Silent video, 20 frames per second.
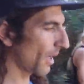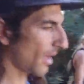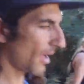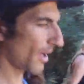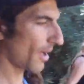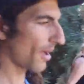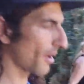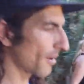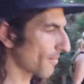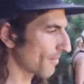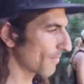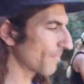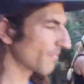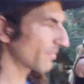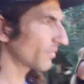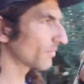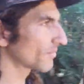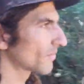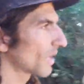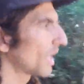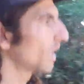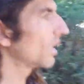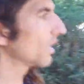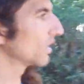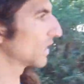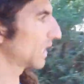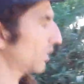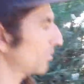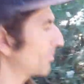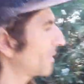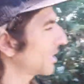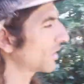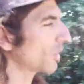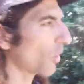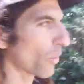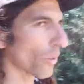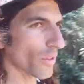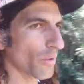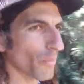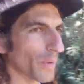A little bit
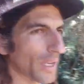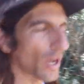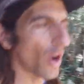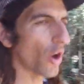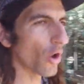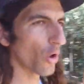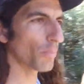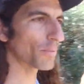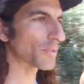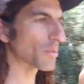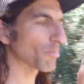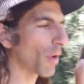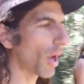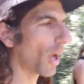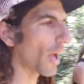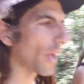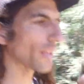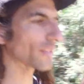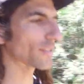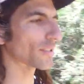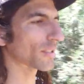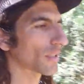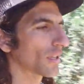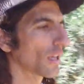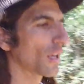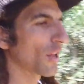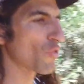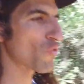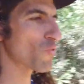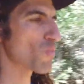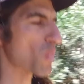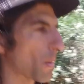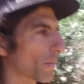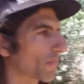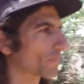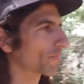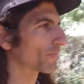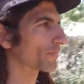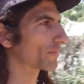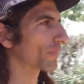lower than we had hoped, but
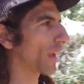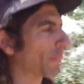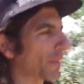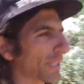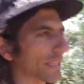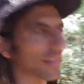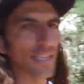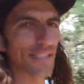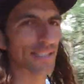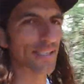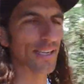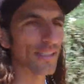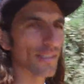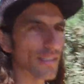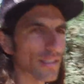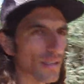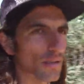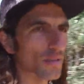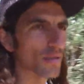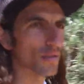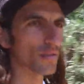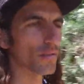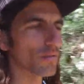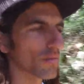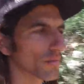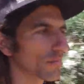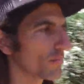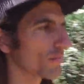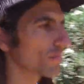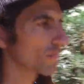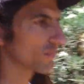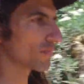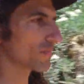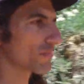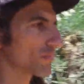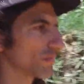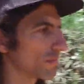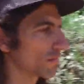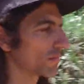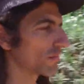I mean, this is
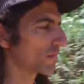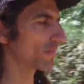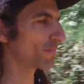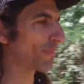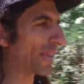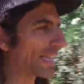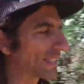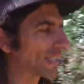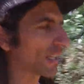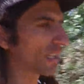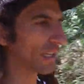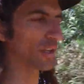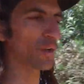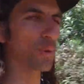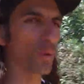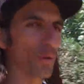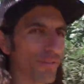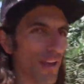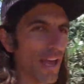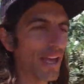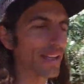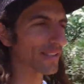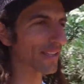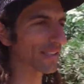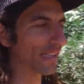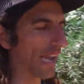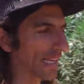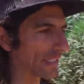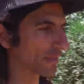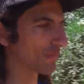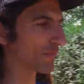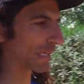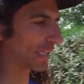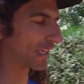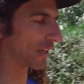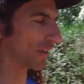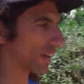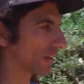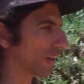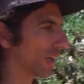basically a new event, so it hasn't been
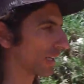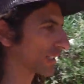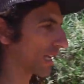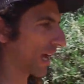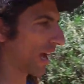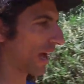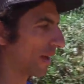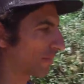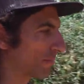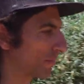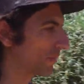here in a long time.